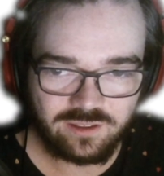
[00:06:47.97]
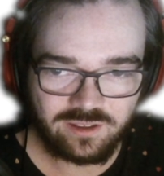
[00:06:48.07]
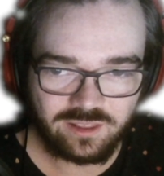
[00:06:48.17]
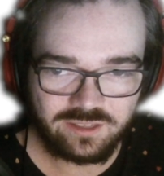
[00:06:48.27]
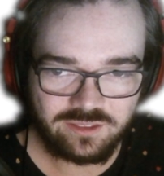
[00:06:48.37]

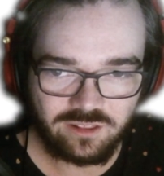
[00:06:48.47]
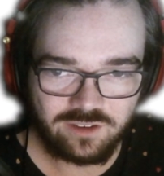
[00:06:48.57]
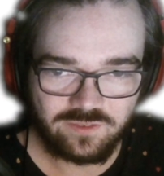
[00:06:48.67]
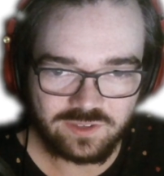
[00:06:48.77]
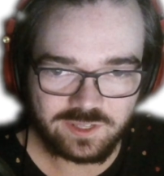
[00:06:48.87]
like the look
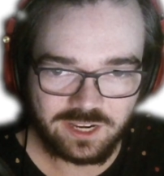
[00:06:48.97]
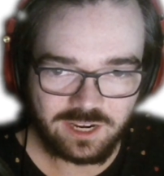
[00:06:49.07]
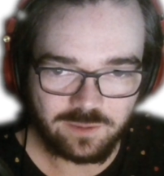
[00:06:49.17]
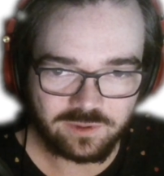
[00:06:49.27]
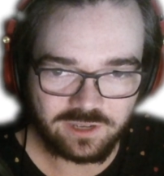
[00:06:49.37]
of his
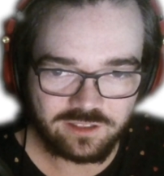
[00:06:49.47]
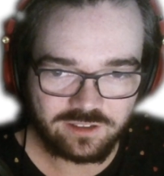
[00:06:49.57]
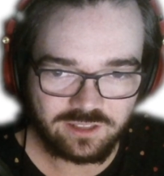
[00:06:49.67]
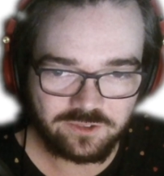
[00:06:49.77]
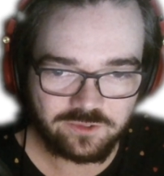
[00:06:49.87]
cape. I think
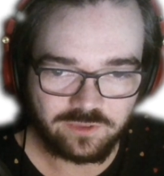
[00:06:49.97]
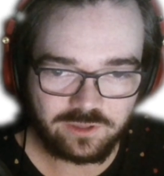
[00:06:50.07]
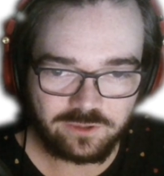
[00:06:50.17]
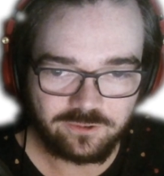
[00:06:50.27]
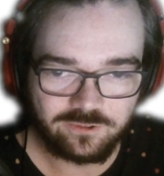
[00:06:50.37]
that looks really
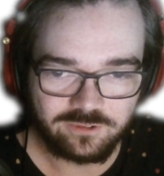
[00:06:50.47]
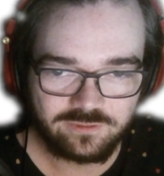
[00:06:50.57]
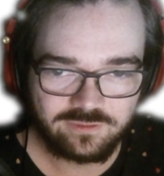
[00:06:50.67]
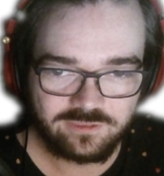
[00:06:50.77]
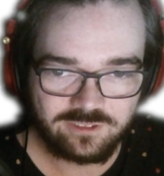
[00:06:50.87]
cool.
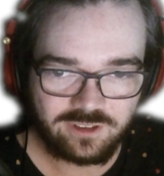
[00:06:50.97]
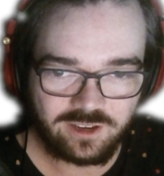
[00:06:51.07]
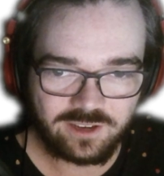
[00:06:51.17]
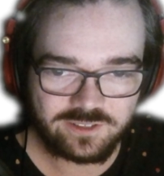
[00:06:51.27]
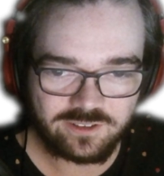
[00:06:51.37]
I
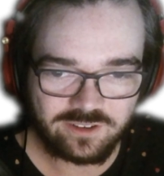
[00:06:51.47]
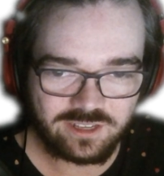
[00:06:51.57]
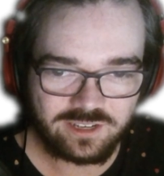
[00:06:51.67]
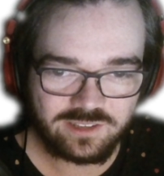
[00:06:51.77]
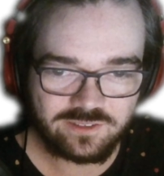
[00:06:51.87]
just can't get
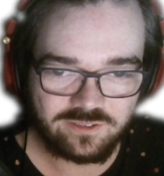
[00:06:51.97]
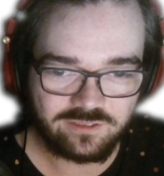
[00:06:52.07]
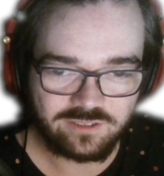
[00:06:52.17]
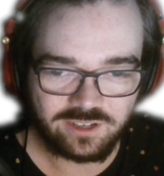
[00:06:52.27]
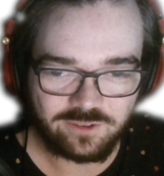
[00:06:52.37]
into
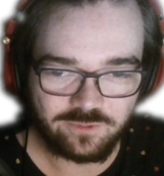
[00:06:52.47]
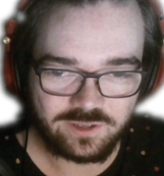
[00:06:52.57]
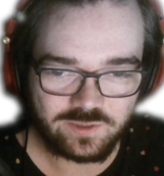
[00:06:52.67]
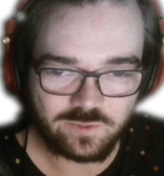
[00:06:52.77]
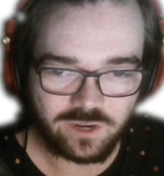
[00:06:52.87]
like what
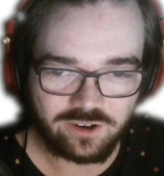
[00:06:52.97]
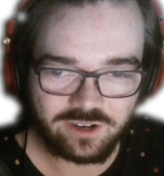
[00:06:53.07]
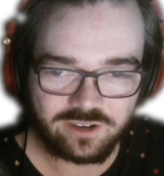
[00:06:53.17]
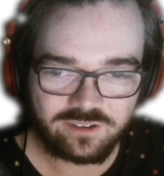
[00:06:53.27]
he's wearing.